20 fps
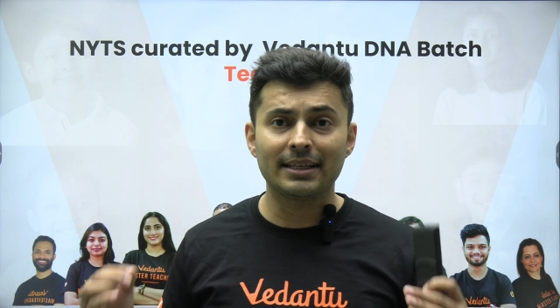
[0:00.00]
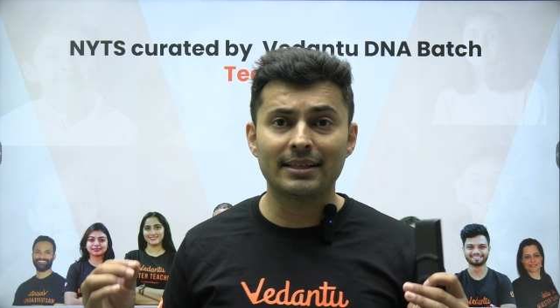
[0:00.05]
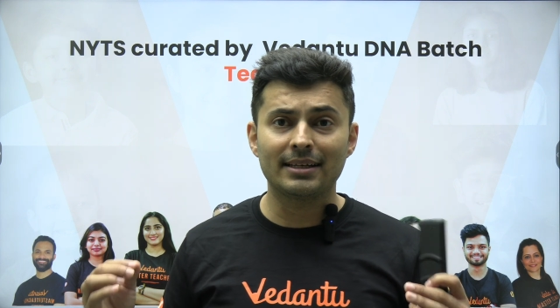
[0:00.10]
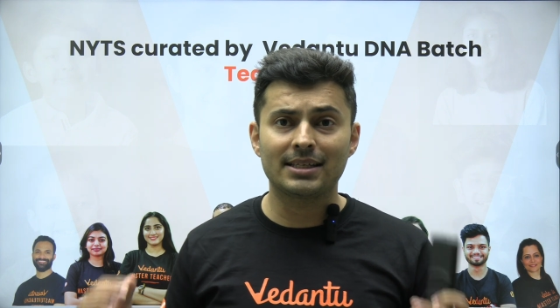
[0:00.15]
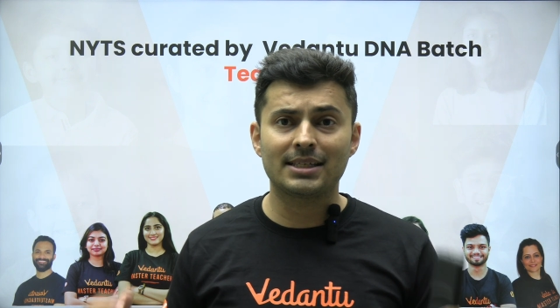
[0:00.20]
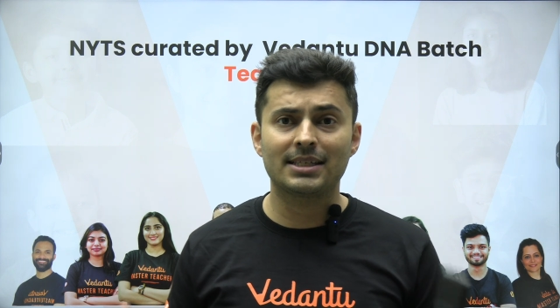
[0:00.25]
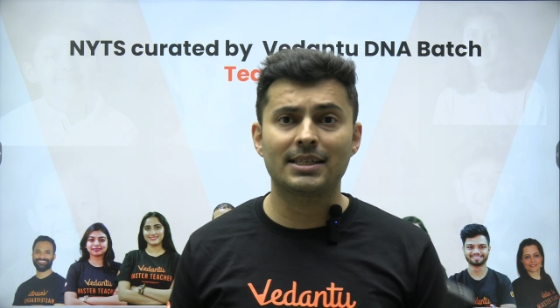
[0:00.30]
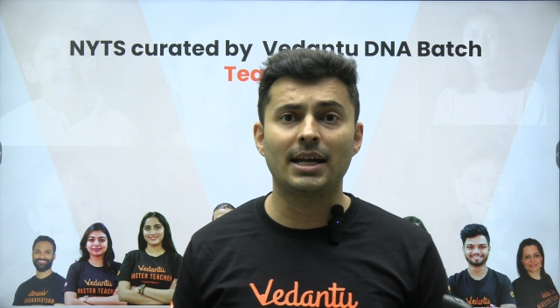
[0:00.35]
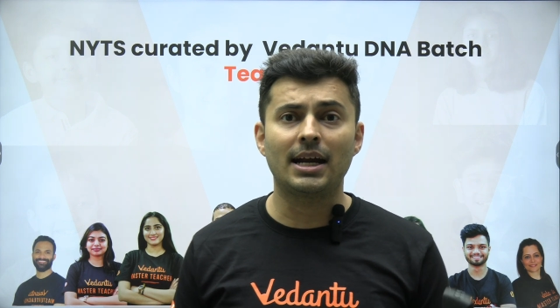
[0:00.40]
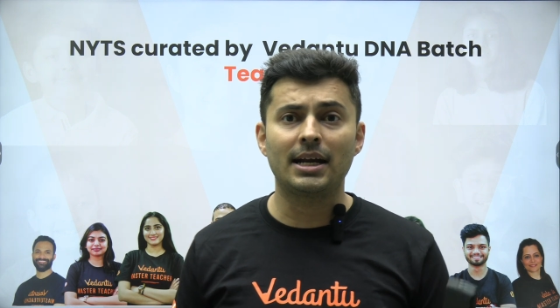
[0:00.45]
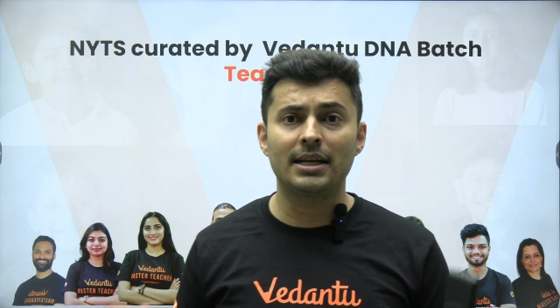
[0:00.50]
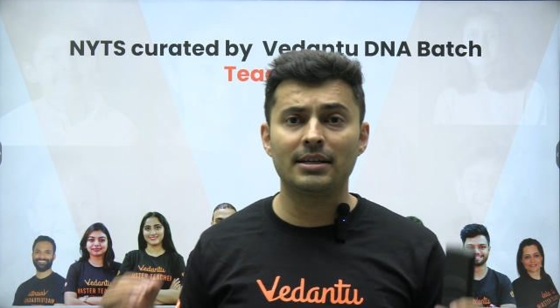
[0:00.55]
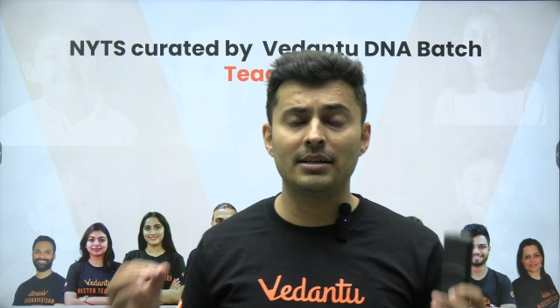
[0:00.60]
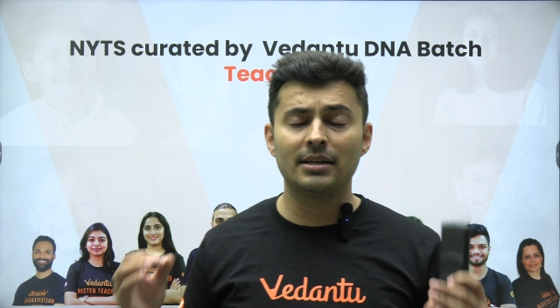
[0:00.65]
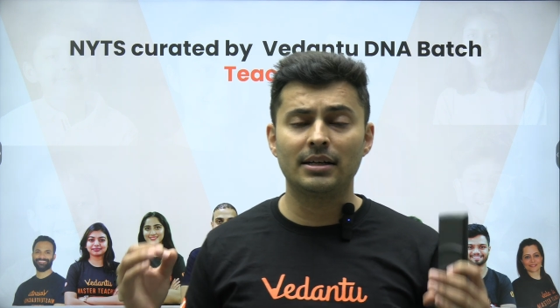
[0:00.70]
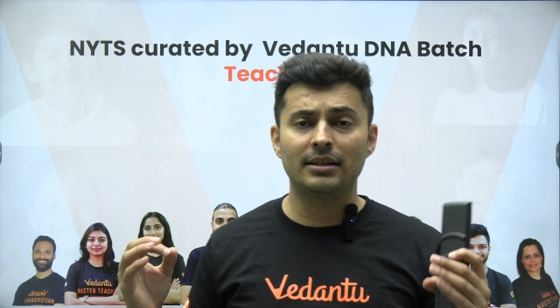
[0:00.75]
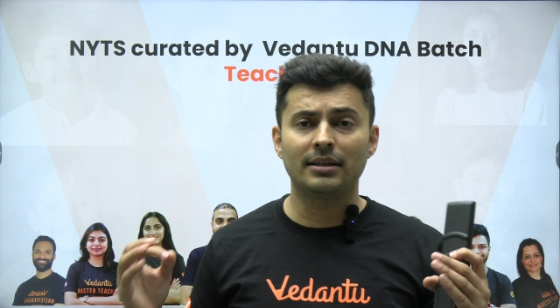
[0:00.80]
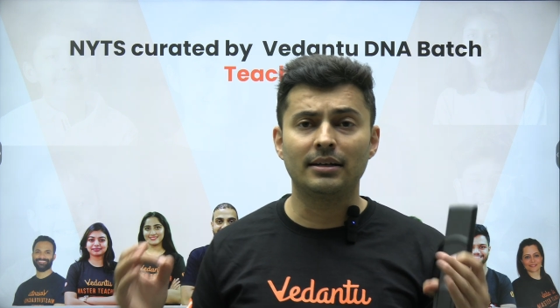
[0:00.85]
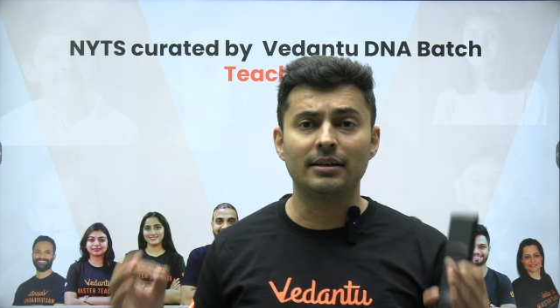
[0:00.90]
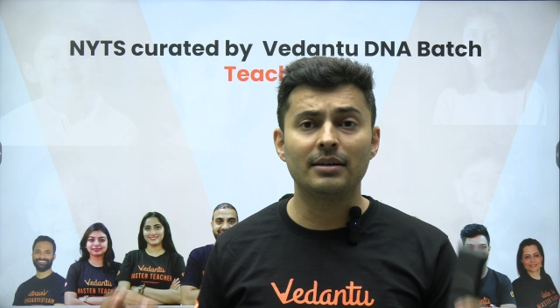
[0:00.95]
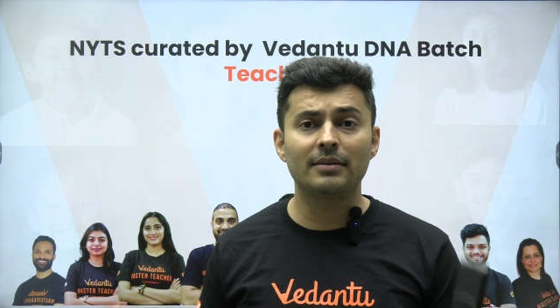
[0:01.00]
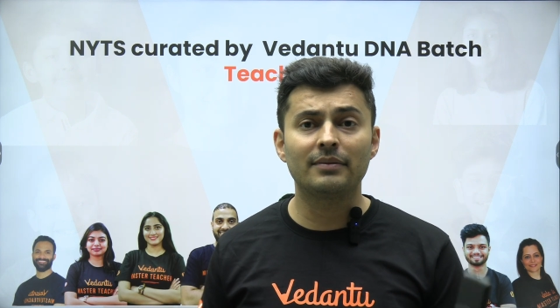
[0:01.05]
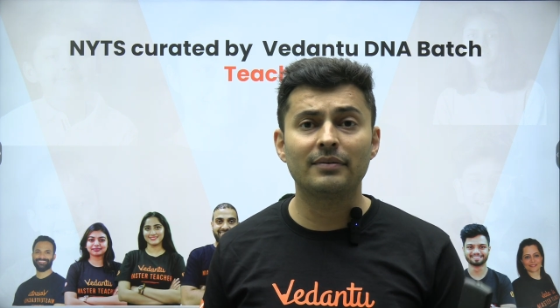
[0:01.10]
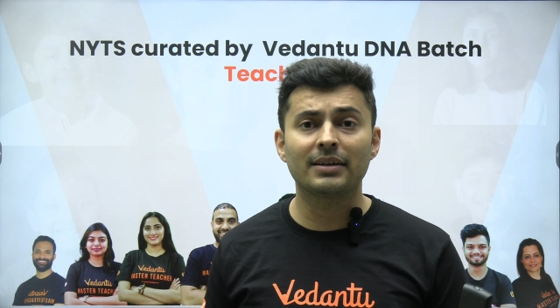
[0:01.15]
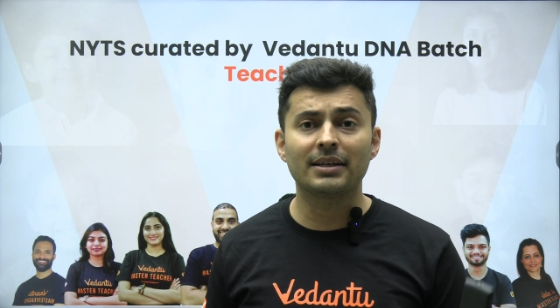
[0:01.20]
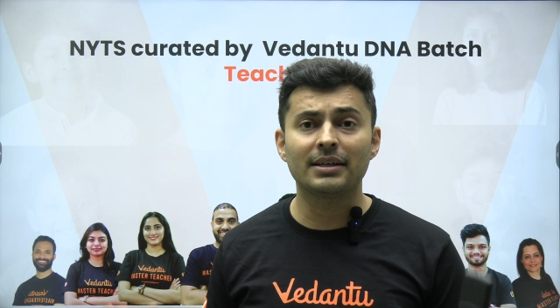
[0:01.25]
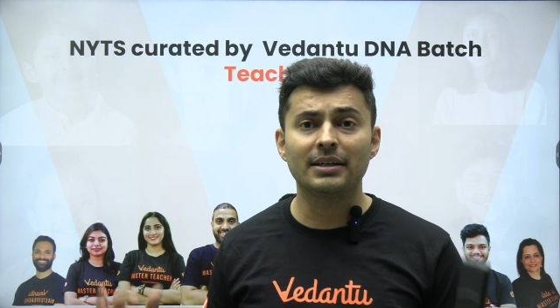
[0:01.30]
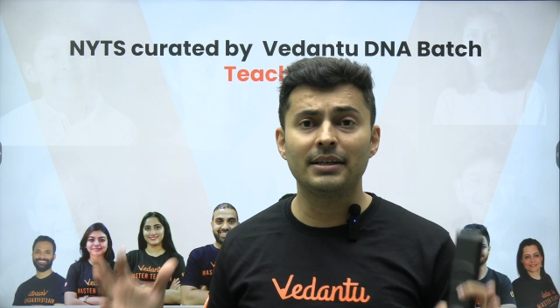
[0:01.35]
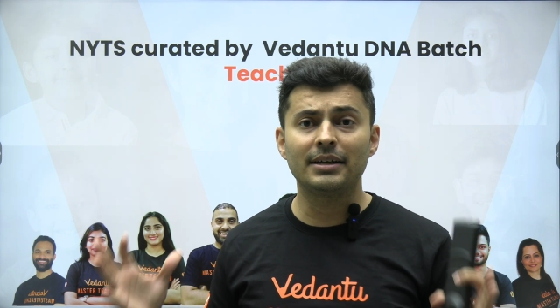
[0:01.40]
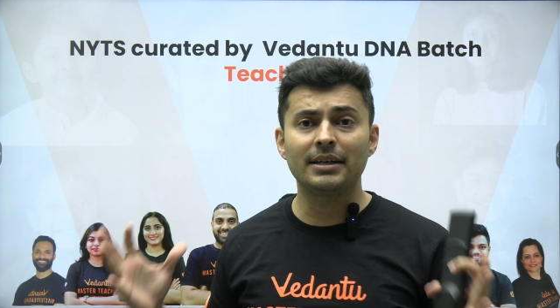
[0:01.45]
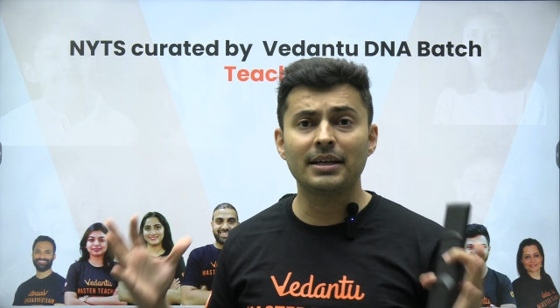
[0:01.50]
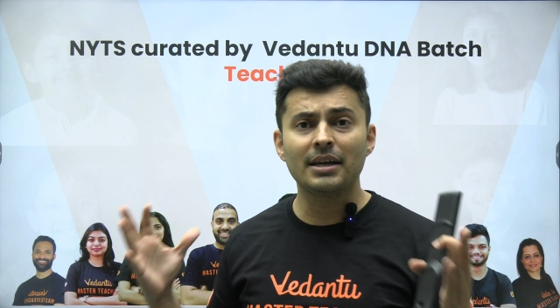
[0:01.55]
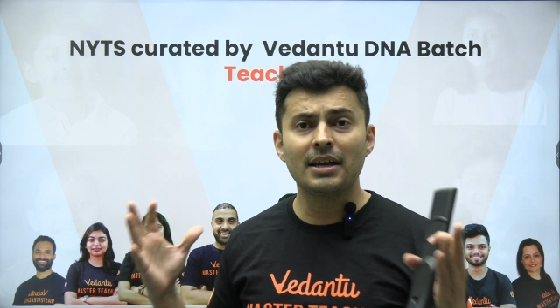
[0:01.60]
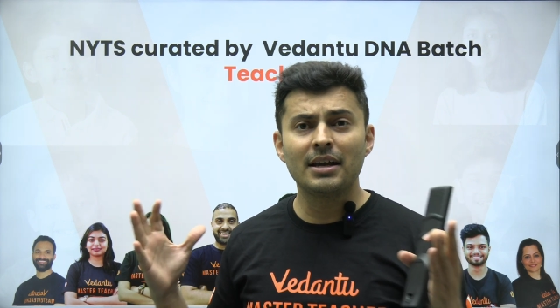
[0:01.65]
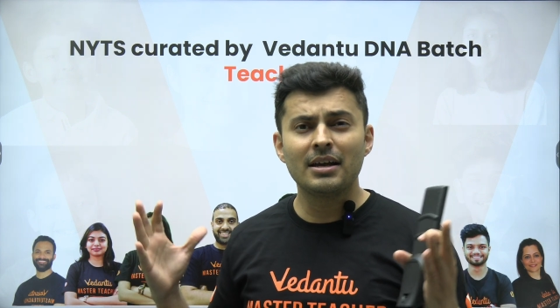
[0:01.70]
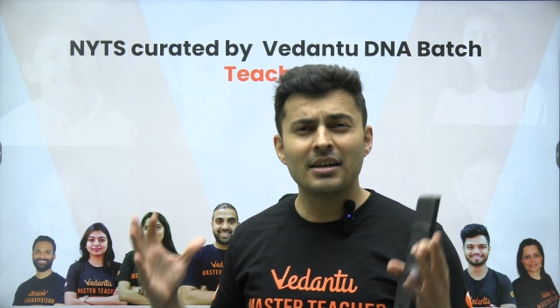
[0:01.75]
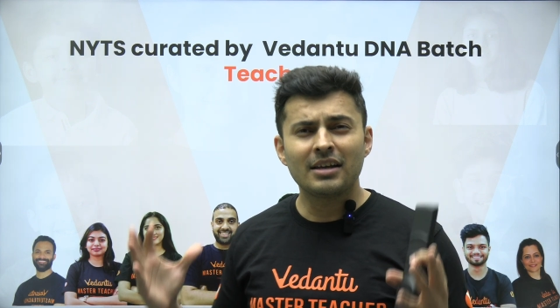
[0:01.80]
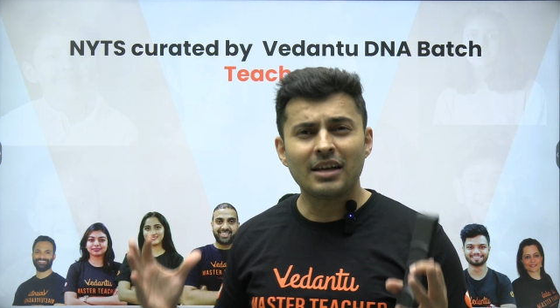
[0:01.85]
the standard, the difficulty,